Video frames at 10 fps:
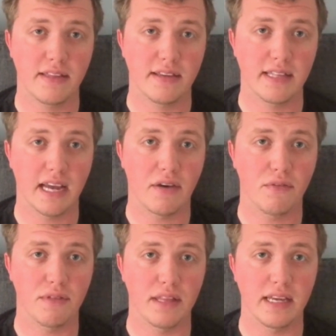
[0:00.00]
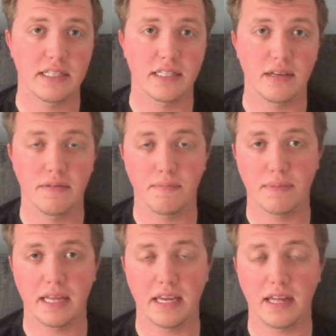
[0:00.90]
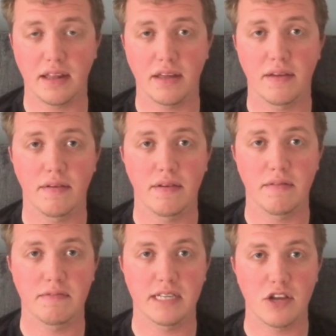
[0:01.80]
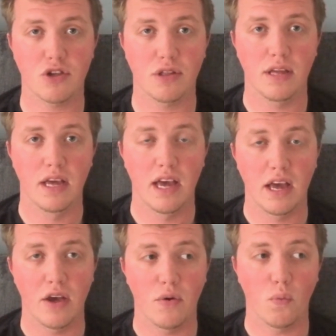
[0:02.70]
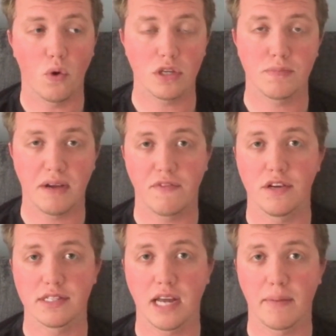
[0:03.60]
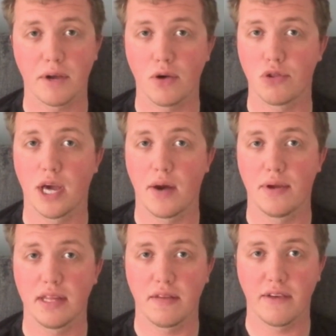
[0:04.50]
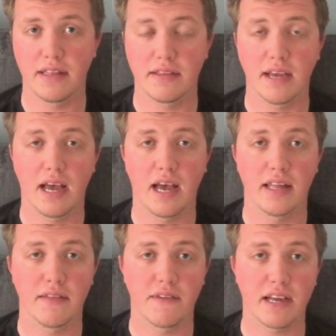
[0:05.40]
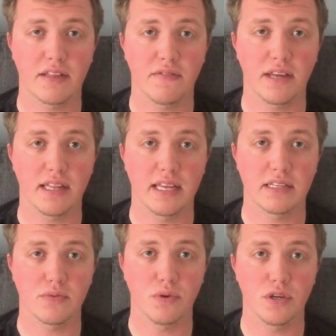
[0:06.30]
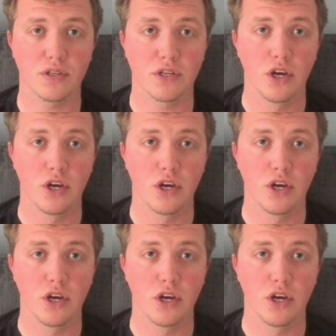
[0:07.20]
Now, this particular session was my first time co-chairing an event, and effectively this was